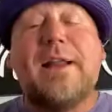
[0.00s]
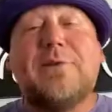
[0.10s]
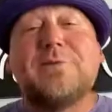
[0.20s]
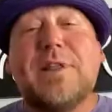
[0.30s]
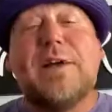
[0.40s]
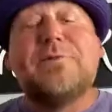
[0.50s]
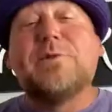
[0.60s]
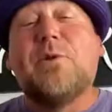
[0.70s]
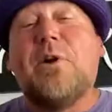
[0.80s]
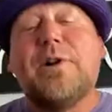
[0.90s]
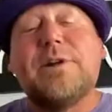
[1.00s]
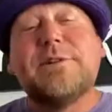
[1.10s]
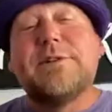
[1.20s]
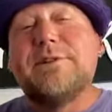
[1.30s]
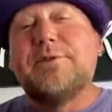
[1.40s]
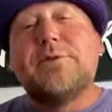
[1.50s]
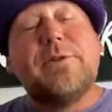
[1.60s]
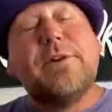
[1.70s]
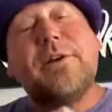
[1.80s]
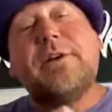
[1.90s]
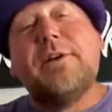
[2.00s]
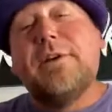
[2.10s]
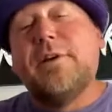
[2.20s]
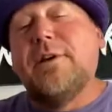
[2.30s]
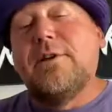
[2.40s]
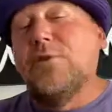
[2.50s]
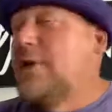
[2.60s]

I was laughing so hard. I said, dude, that's, that